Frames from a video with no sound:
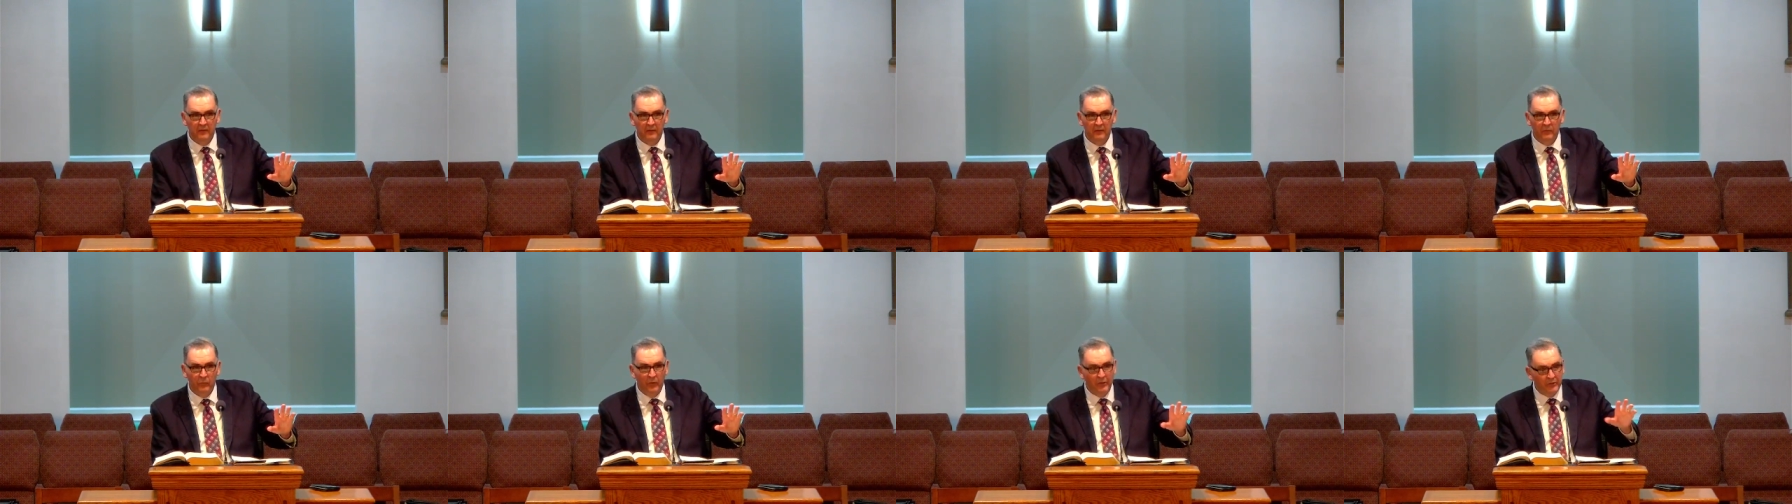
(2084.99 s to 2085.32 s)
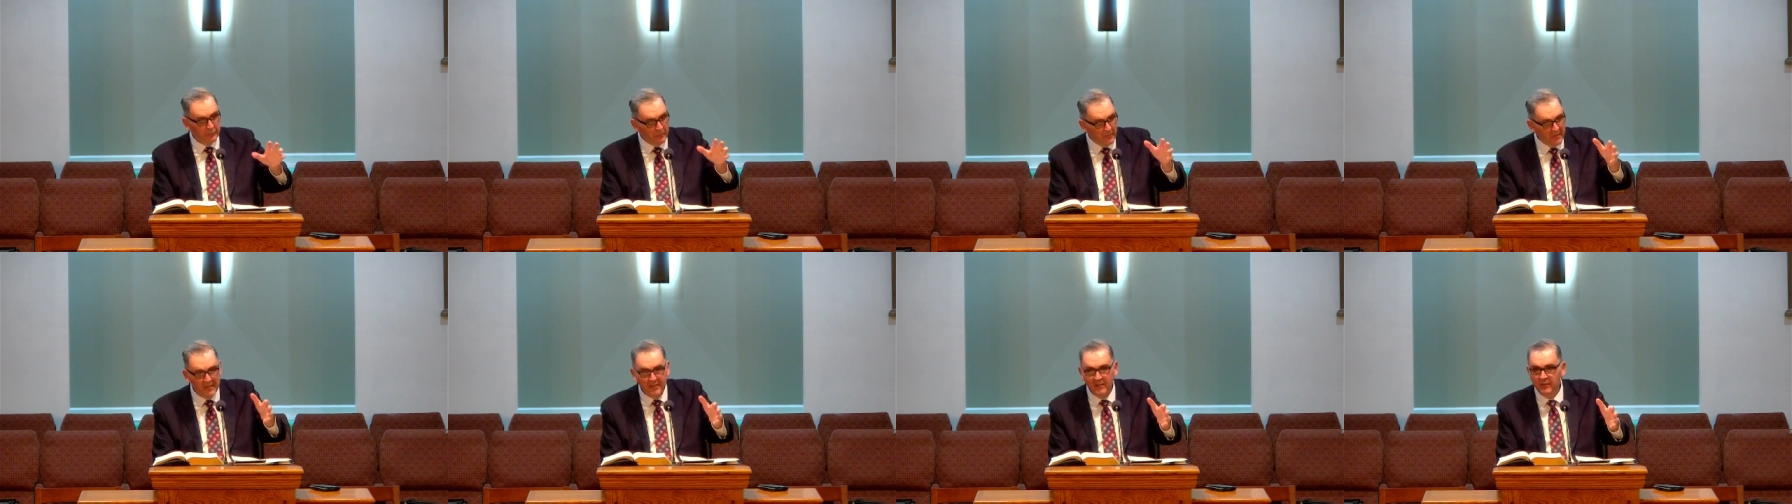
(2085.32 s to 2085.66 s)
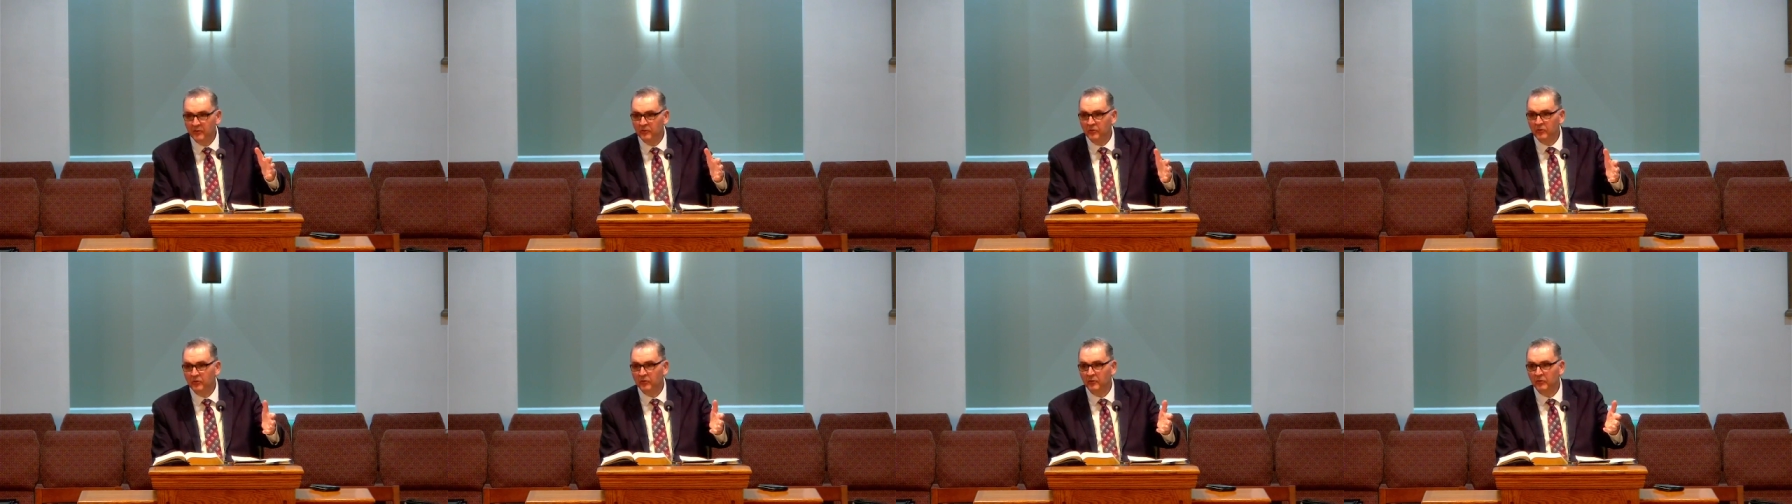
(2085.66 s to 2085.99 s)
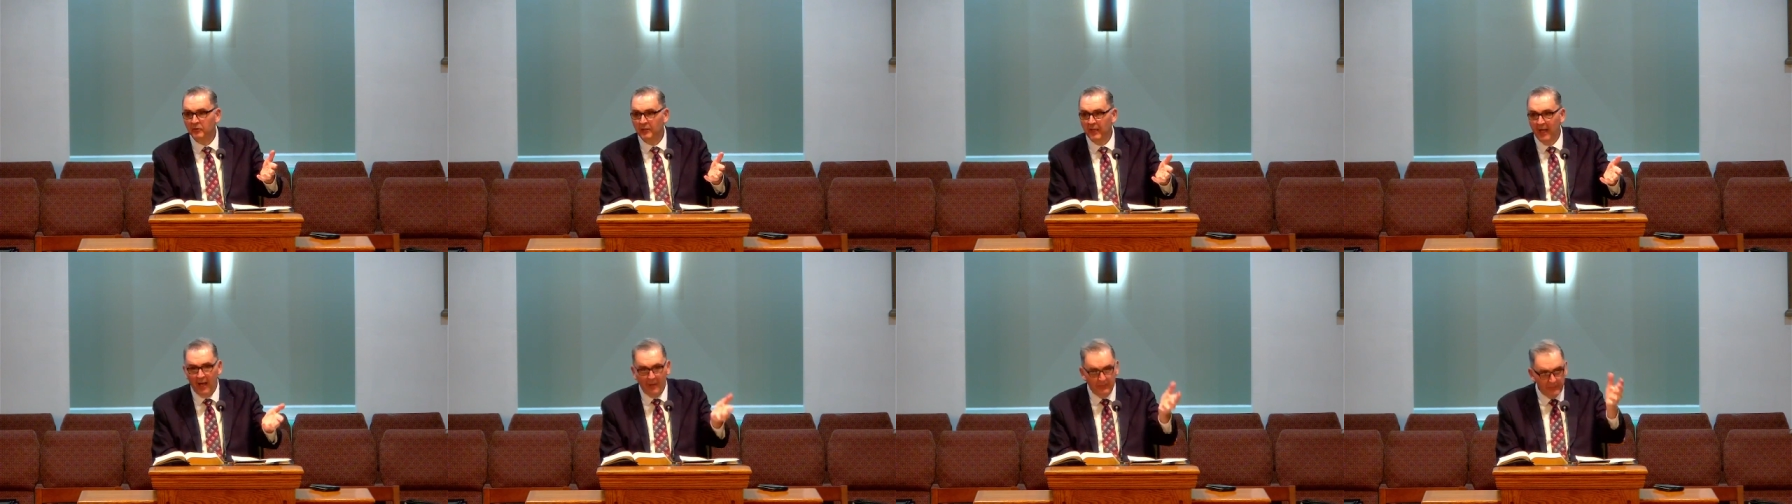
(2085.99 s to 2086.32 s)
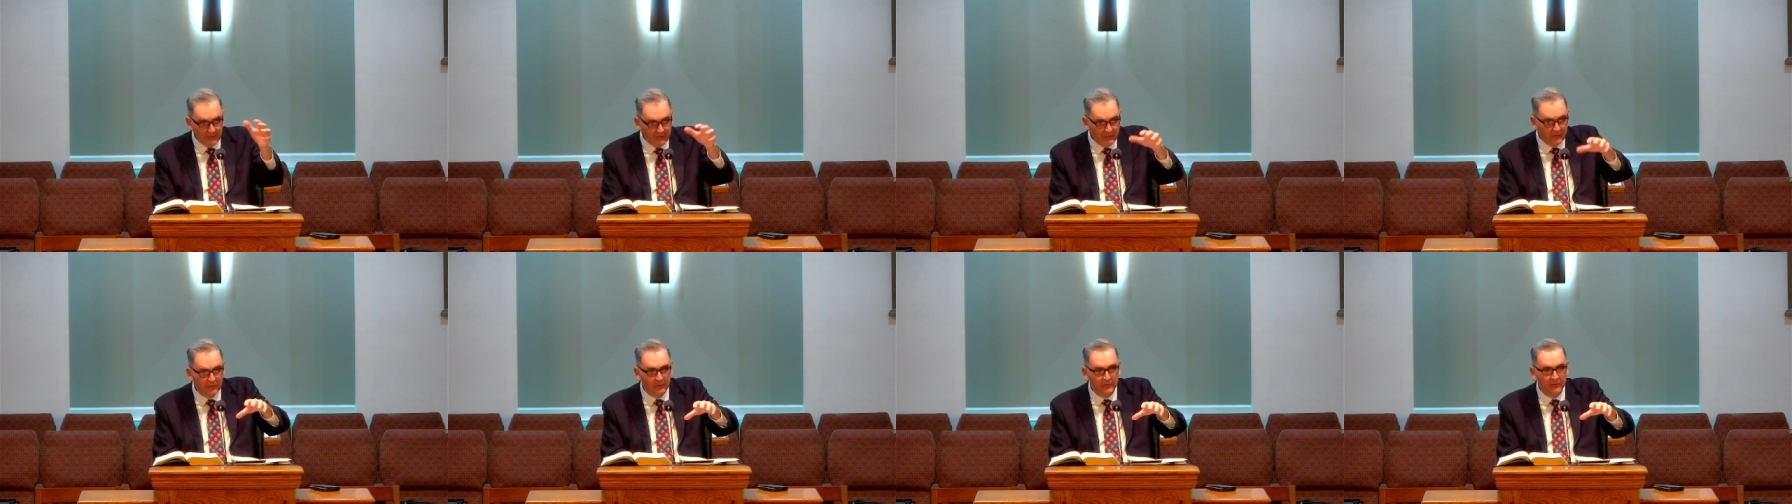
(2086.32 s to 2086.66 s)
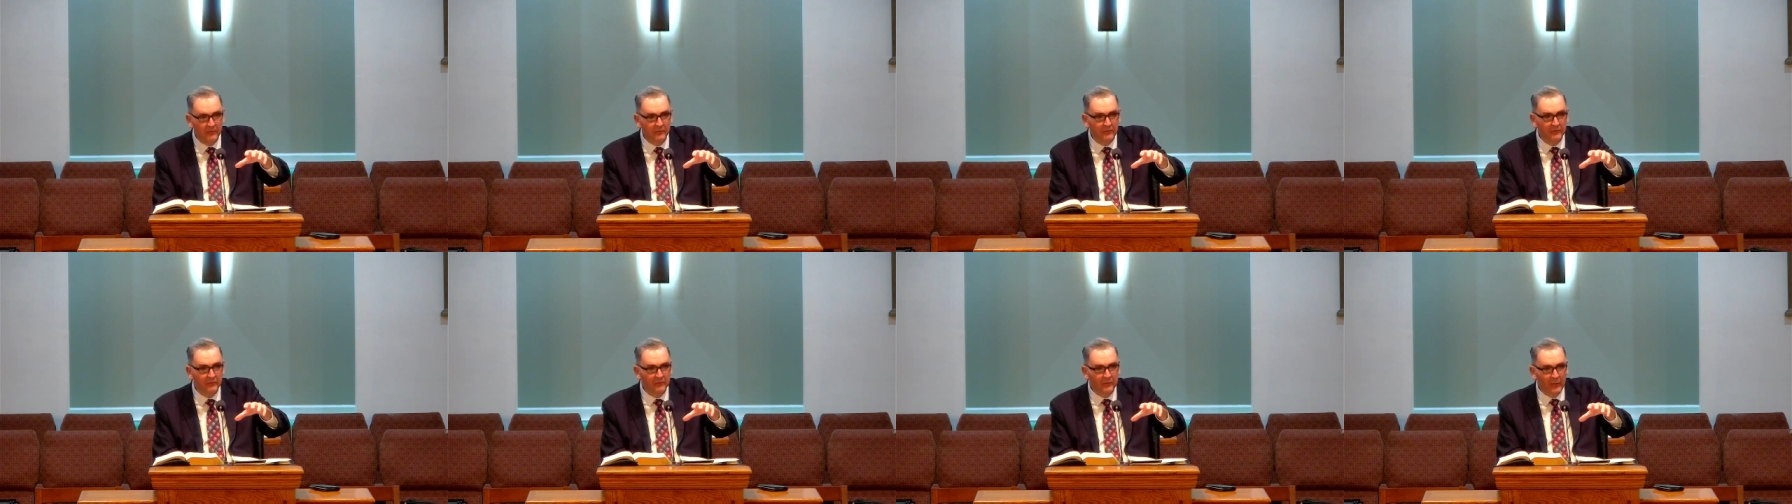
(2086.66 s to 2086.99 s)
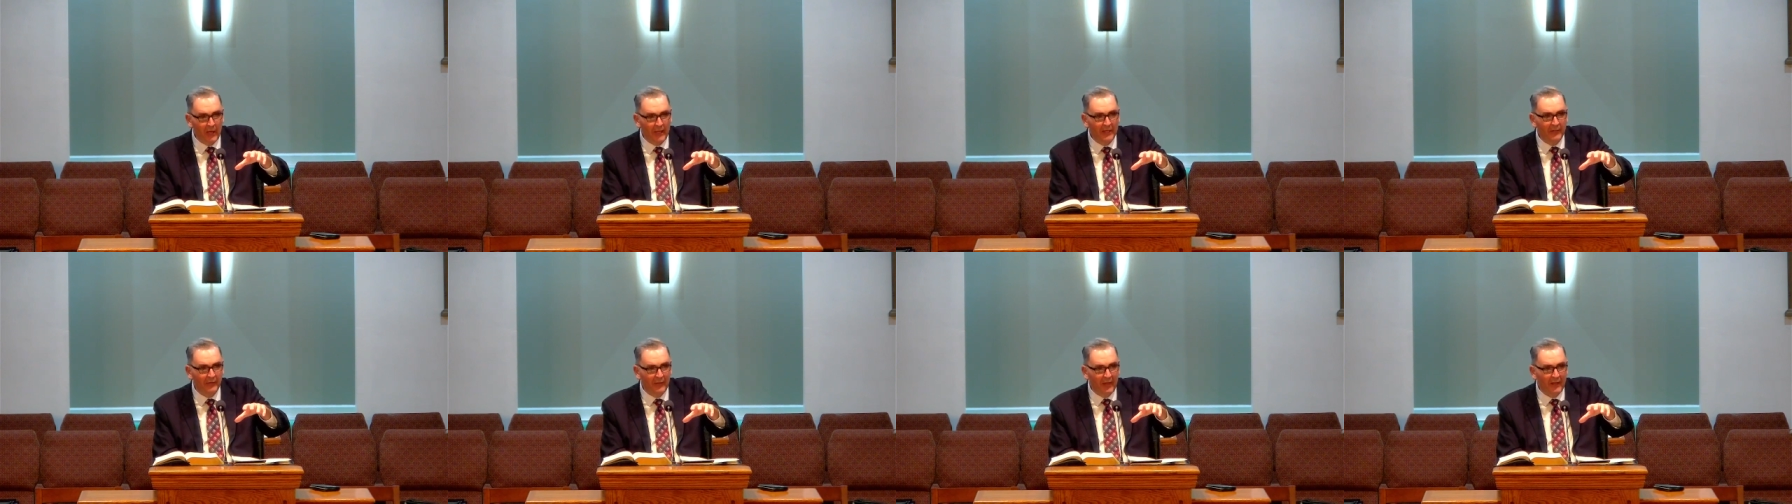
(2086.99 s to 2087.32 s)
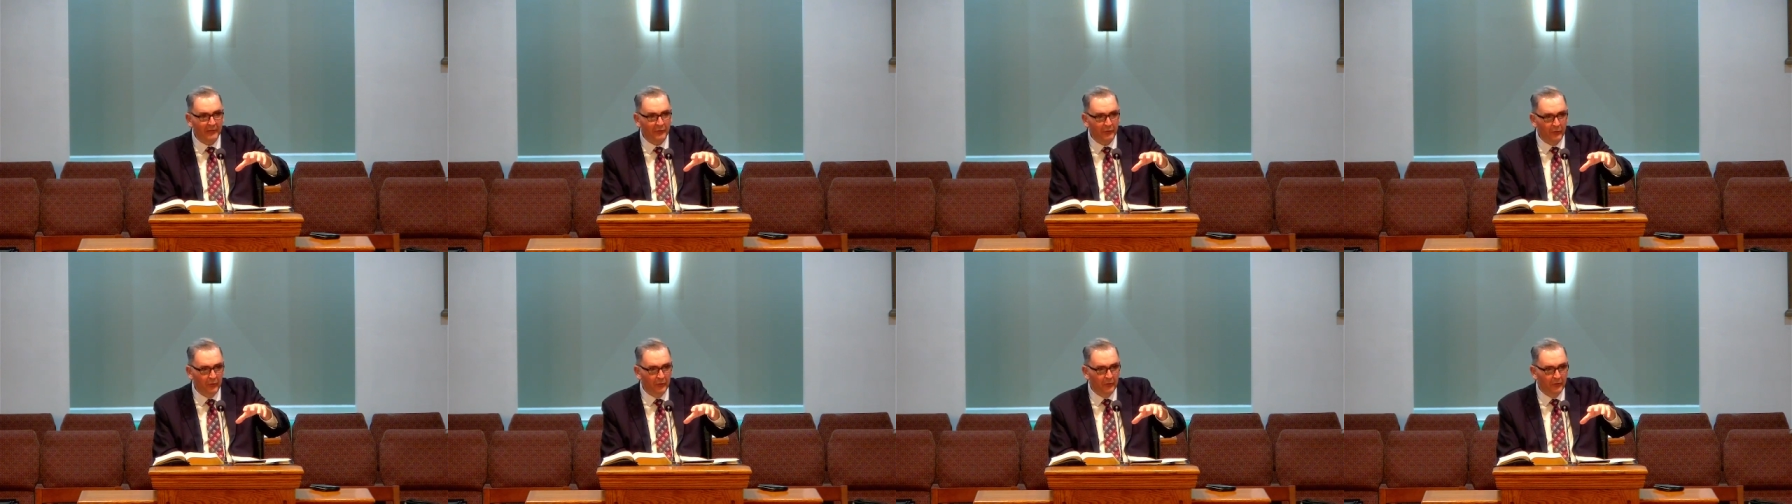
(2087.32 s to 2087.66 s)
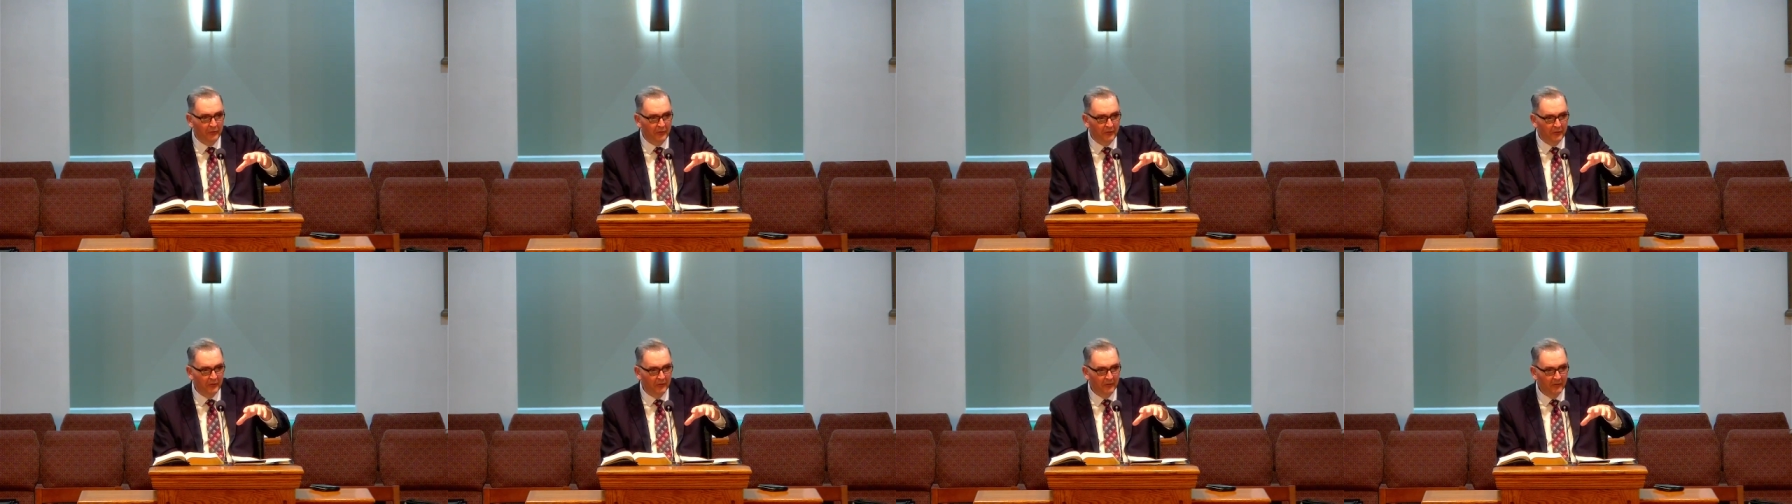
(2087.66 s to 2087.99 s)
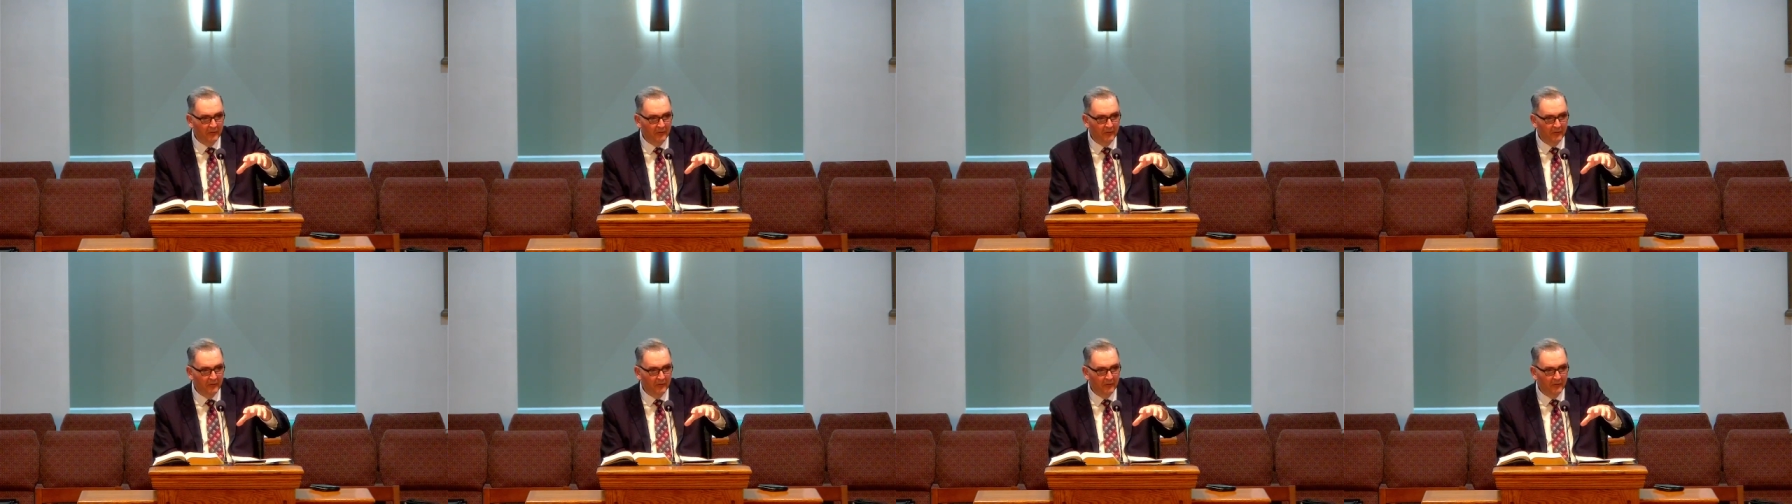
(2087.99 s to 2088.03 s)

which means the opposite side of that truth.